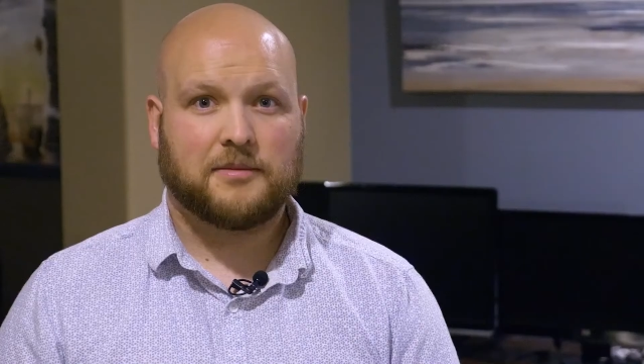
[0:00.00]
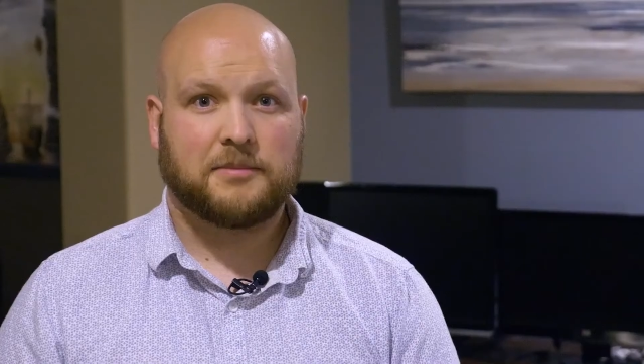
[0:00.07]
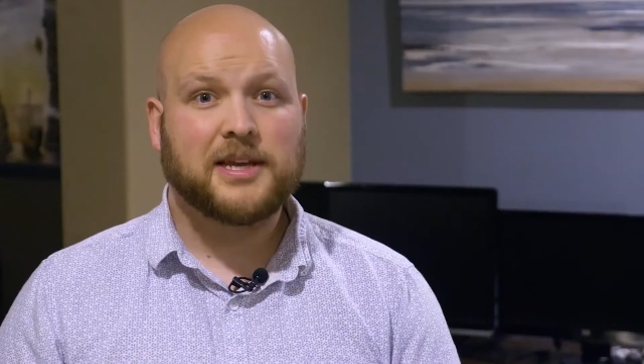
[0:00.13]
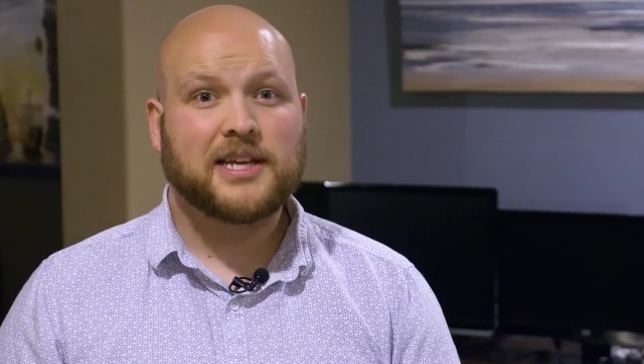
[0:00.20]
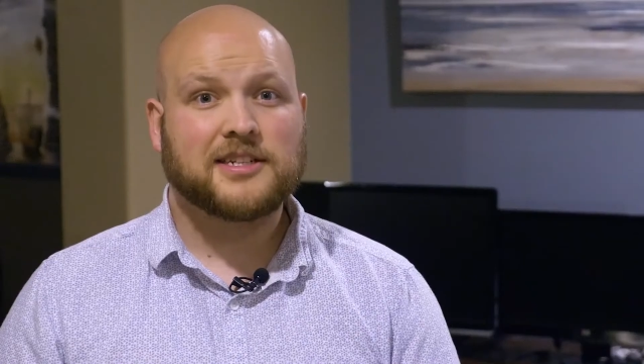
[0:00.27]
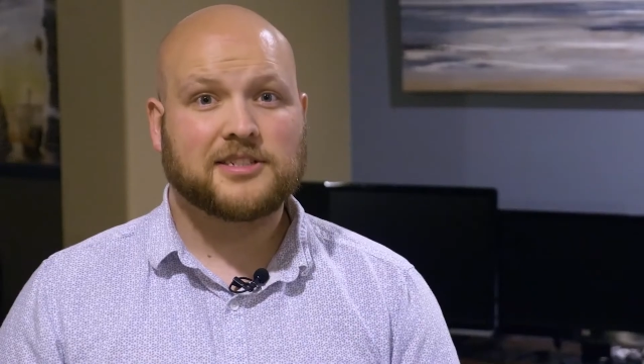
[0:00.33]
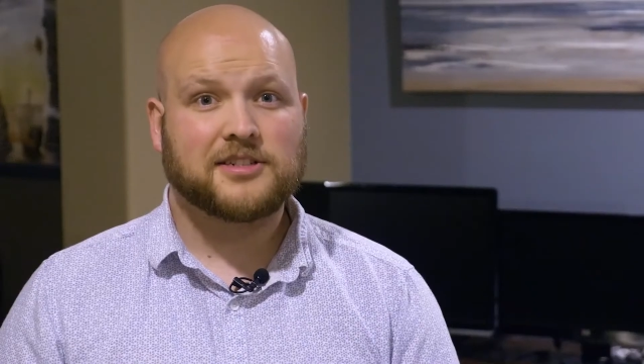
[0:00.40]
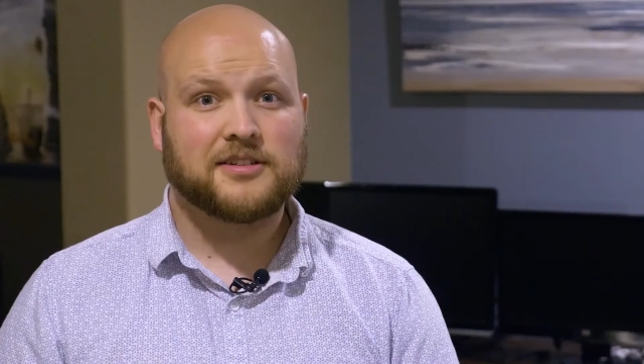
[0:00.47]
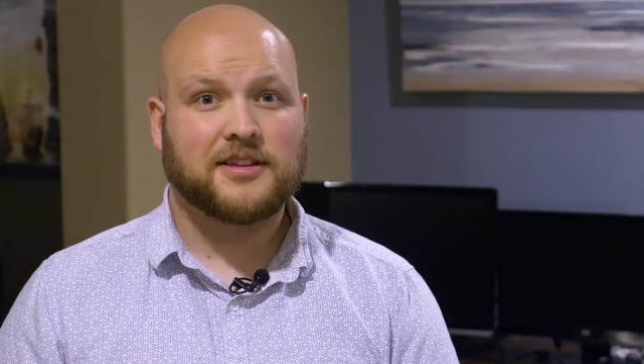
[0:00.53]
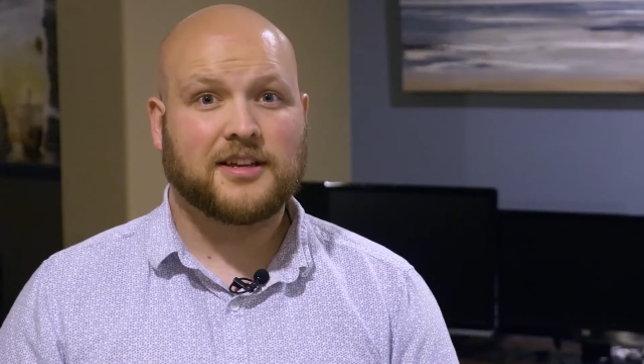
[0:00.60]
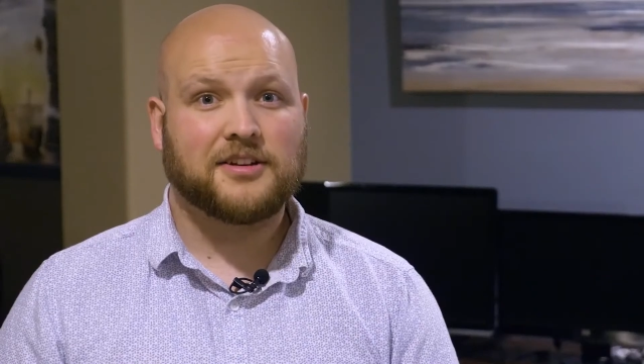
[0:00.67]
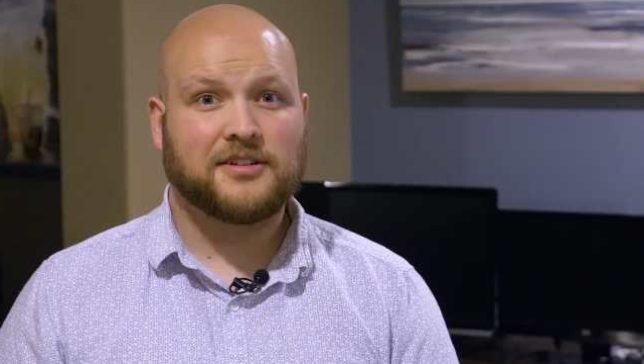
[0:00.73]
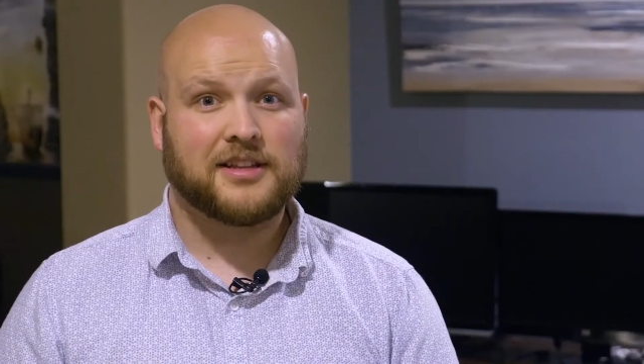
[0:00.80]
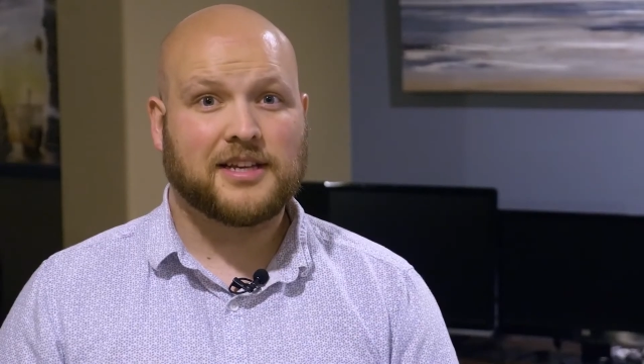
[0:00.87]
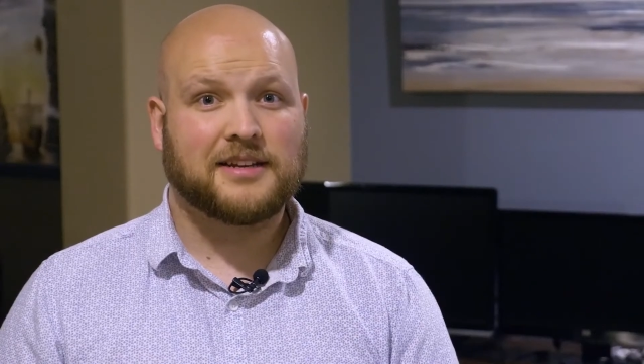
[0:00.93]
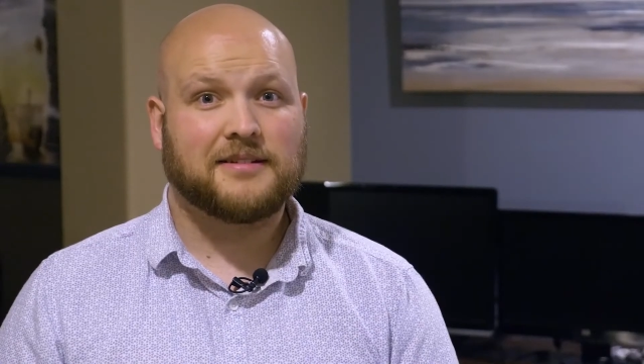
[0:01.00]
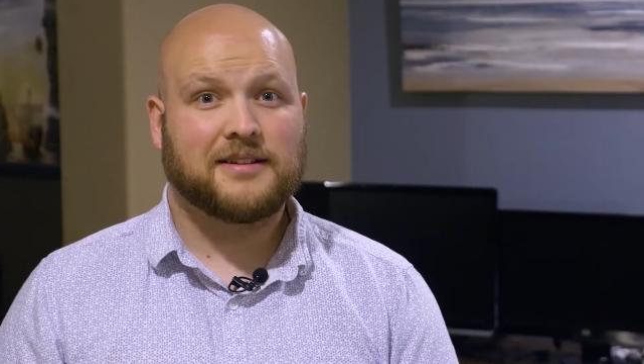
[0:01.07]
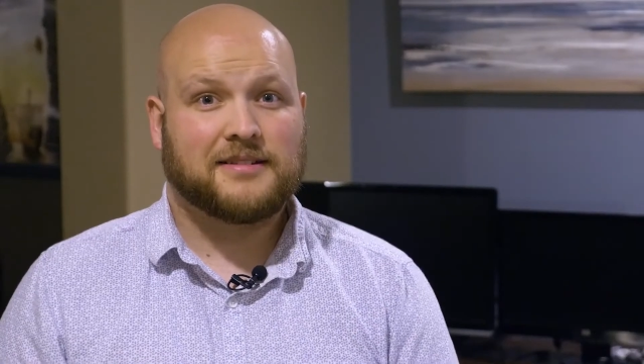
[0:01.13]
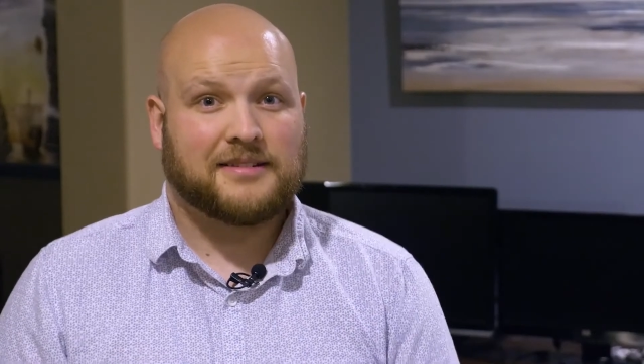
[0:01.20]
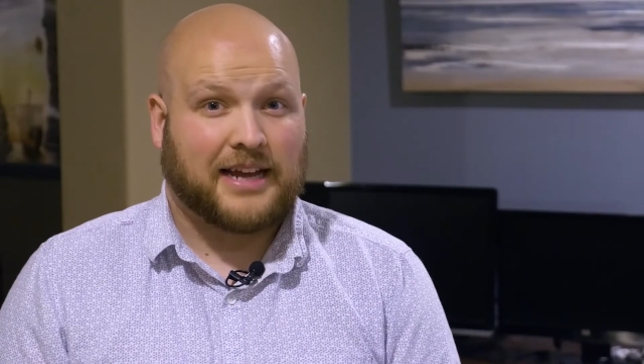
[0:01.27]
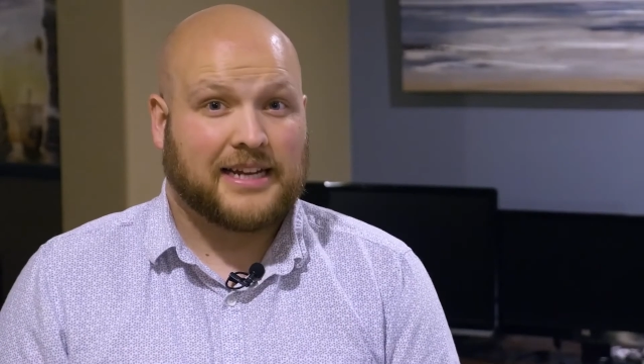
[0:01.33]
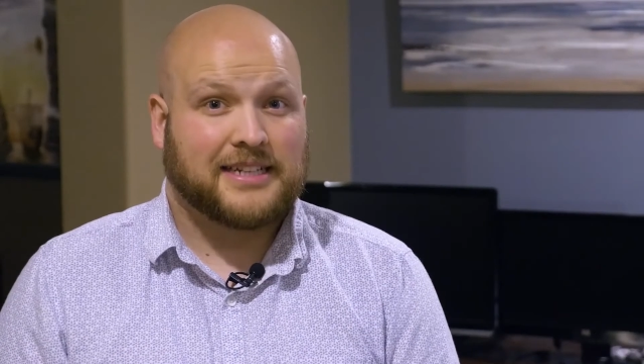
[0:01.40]
Making sure that you're lit
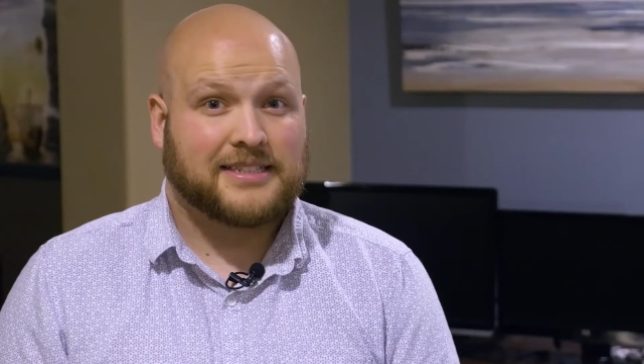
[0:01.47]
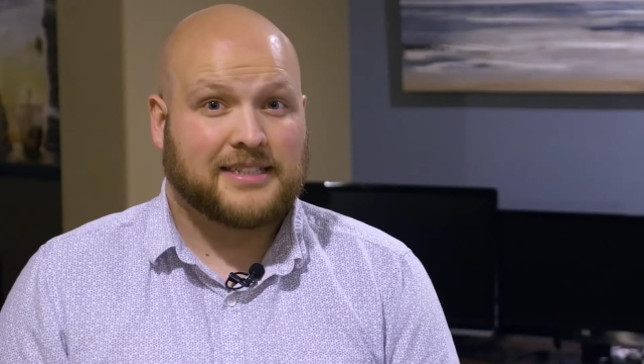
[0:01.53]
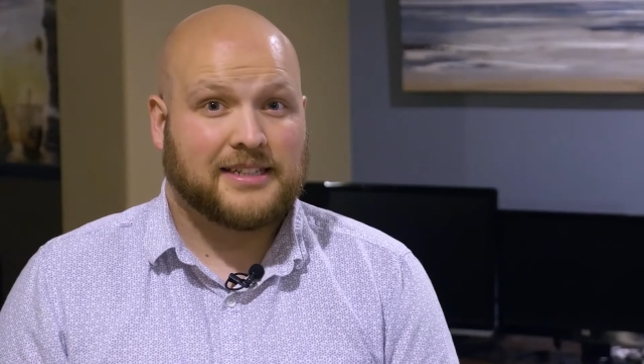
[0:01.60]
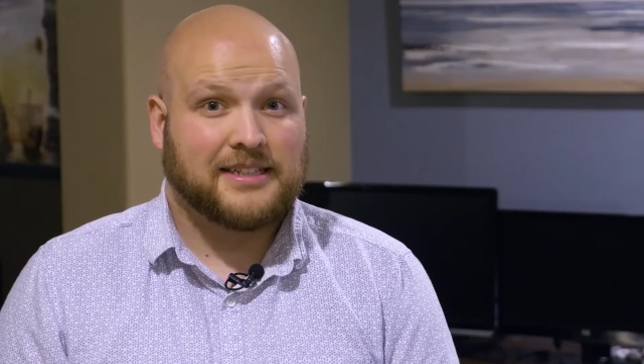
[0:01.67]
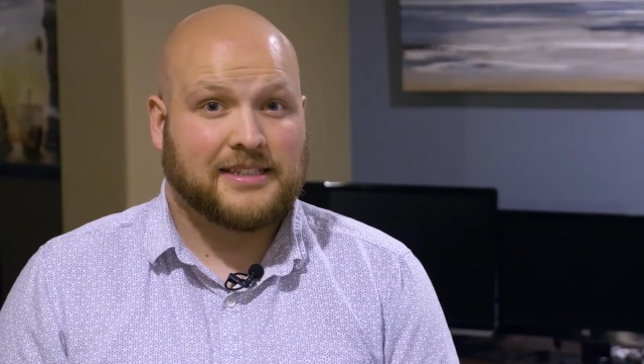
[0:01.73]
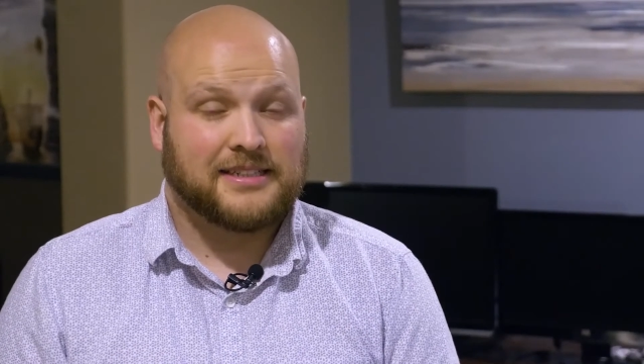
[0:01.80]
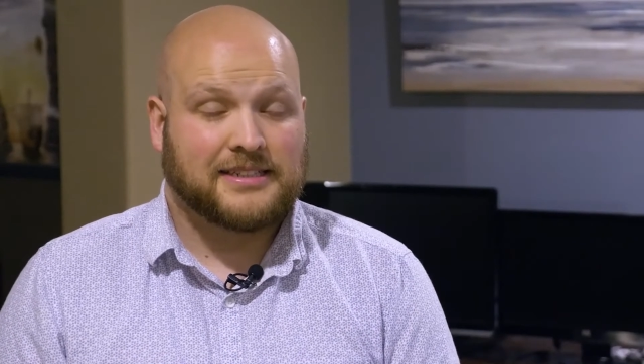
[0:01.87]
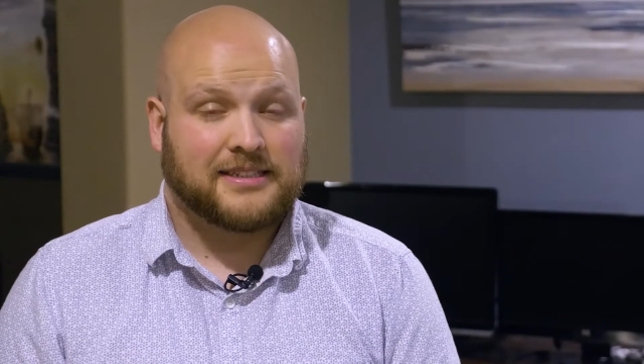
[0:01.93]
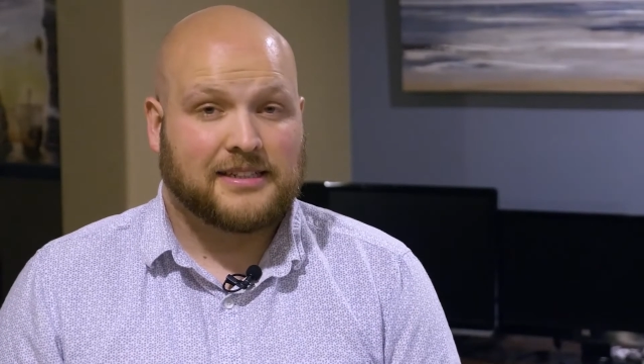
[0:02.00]
nicely